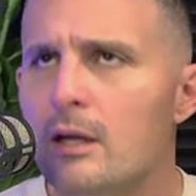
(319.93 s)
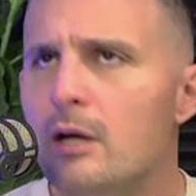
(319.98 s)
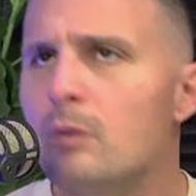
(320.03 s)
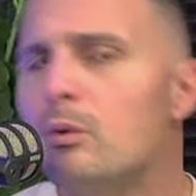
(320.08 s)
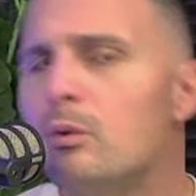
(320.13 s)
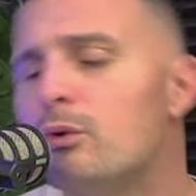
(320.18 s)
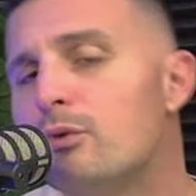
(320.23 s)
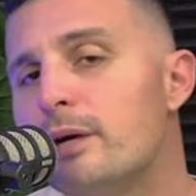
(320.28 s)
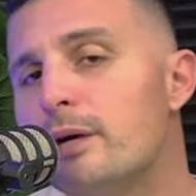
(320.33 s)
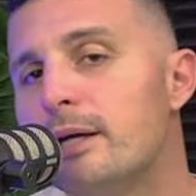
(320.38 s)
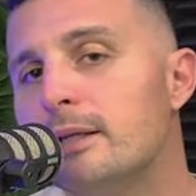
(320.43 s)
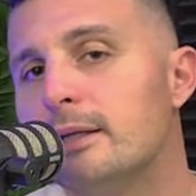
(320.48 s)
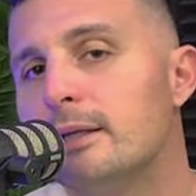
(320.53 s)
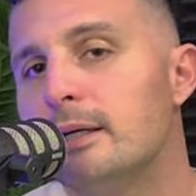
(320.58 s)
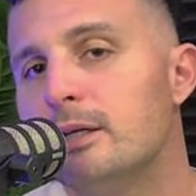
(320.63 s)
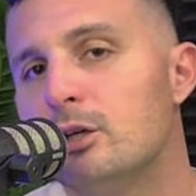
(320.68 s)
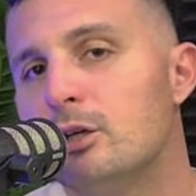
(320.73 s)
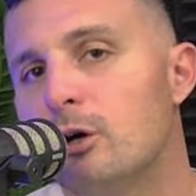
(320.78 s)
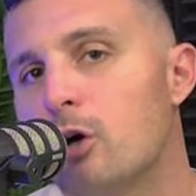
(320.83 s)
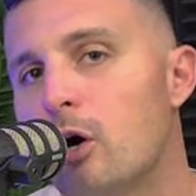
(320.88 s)
Well, really,
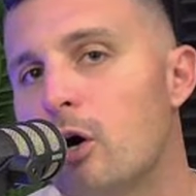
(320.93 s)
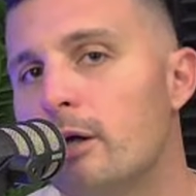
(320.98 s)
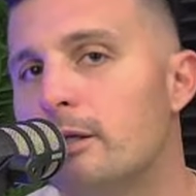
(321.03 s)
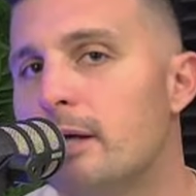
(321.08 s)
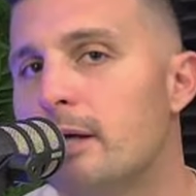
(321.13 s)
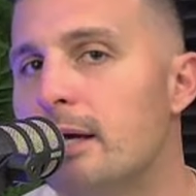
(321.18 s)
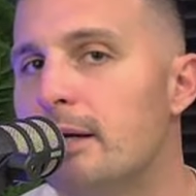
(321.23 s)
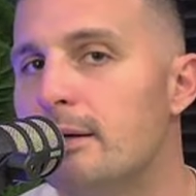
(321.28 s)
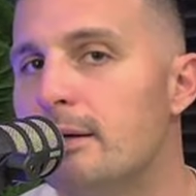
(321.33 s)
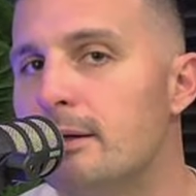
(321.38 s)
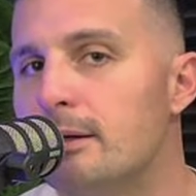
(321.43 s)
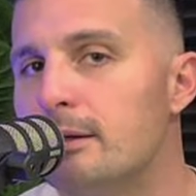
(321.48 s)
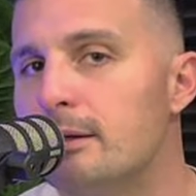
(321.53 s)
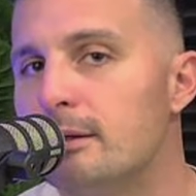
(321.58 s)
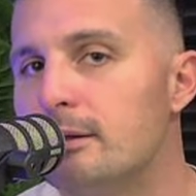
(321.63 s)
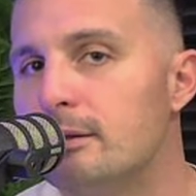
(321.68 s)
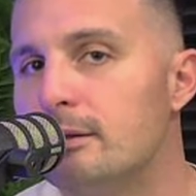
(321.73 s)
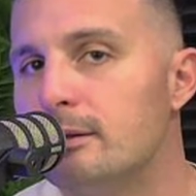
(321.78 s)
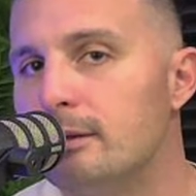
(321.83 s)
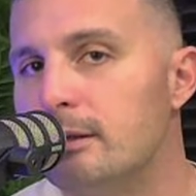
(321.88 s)
you're kind of,
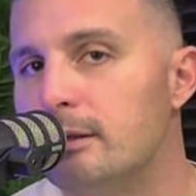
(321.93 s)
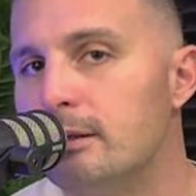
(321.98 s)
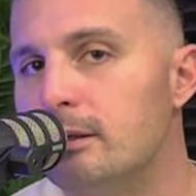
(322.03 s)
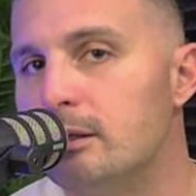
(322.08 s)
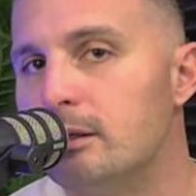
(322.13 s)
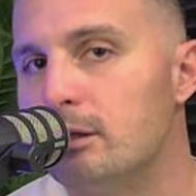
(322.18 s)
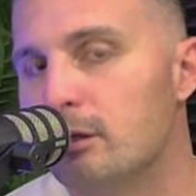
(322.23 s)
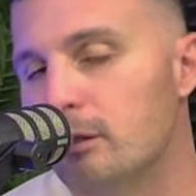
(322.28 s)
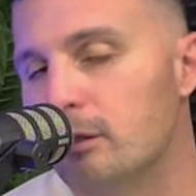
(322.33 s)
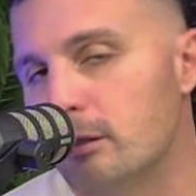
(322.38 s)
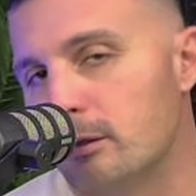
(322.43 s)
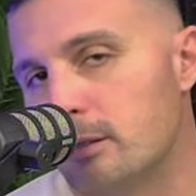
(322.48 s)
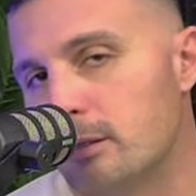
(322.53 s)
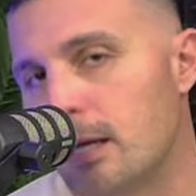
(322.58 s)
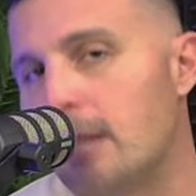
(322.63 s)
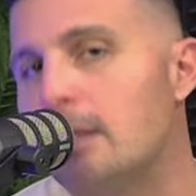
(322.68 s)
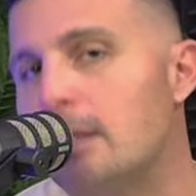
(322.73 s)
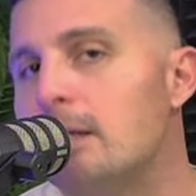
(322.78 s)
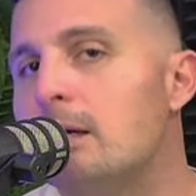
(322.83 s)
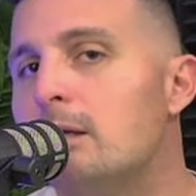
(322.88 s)
you're
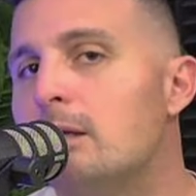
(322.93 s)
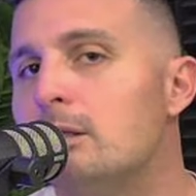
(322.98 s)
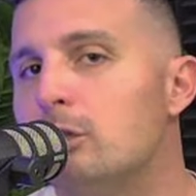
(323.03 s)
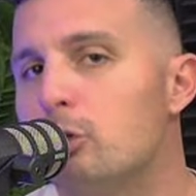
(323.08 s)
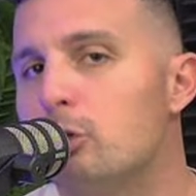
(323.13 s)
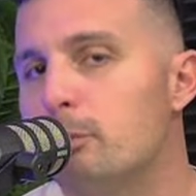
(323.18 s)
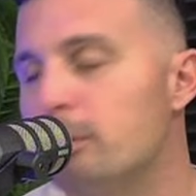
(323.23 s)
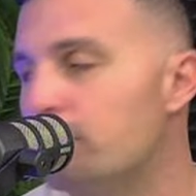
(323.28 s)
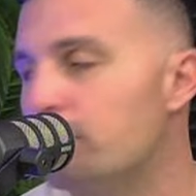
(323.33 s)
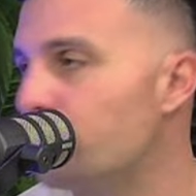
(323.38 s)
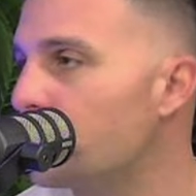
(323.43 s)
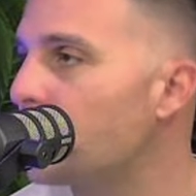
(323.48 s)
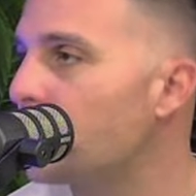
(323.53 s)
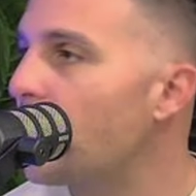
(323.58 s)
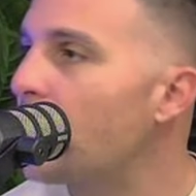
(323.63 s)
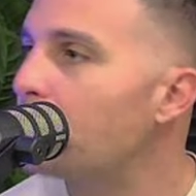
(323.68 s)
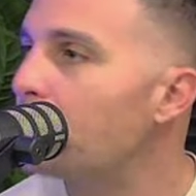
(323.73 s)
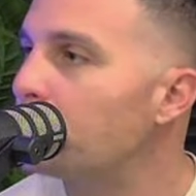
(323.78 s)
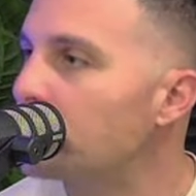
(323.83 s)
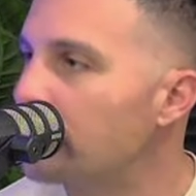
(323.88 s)
taking a little bit of a
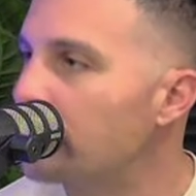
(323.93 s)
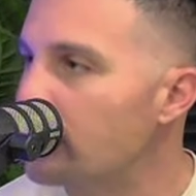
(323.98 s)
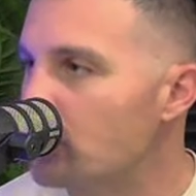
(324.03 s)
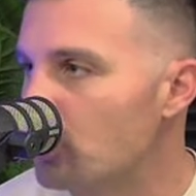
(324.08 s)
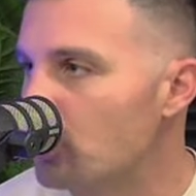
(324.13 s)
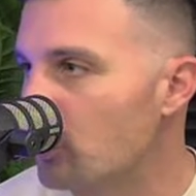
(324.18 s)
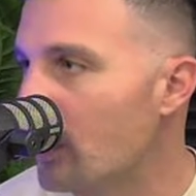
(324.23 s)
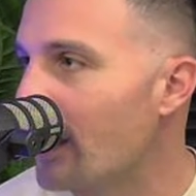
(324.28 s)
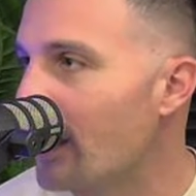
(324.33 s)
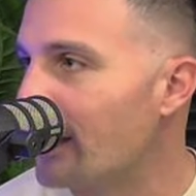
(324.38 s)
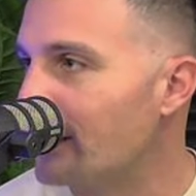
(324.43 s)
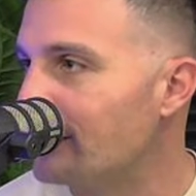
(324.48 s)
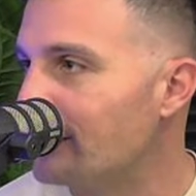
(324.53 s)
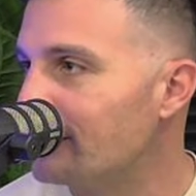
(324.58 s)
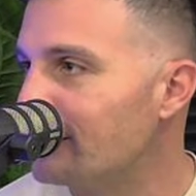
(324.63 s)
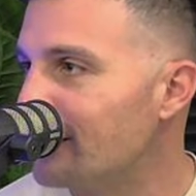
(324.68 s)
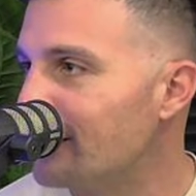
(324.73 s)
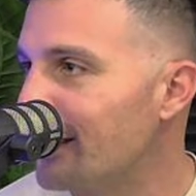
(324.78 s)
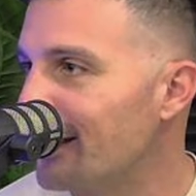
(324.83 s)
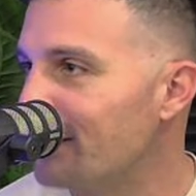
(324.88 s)
gamble each way.
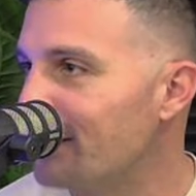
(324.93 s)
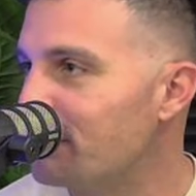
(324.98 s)
Yeah.